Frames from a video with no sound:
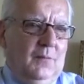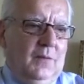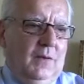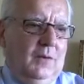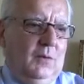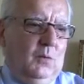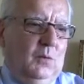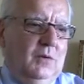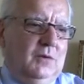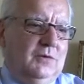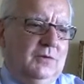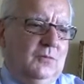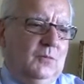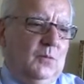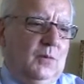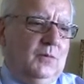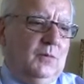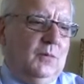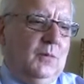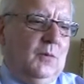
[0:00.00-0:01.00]
in which it
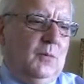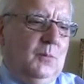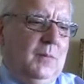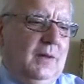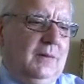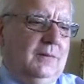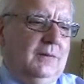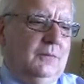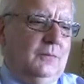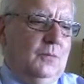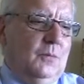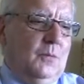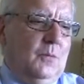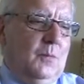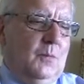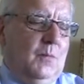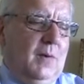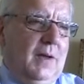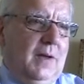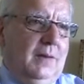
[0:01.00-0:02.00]
was recommended to
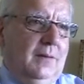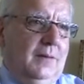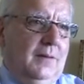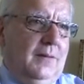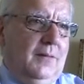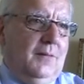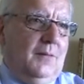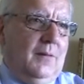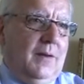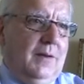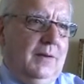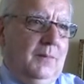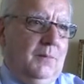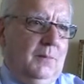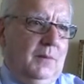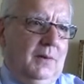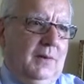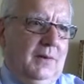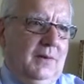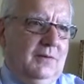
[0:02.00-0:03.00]
combine dry and
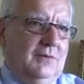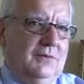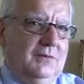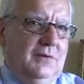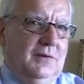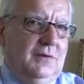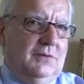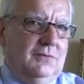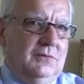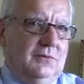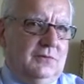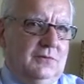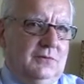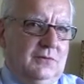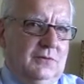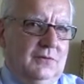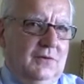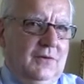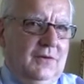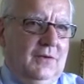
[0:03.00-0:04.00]
Binet
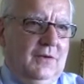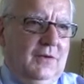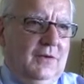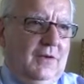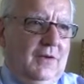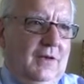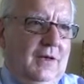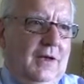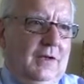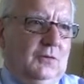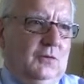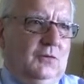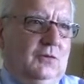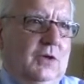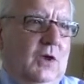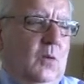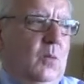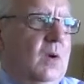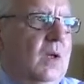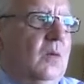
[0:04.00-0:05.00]
stages, and to
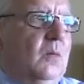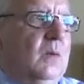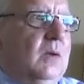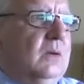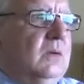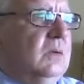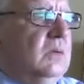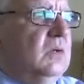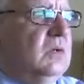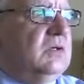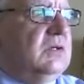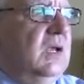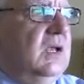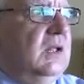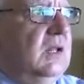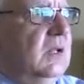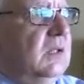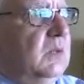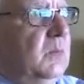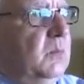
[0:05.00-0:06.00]
say, well, when you say
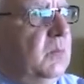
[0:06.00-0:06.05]
that a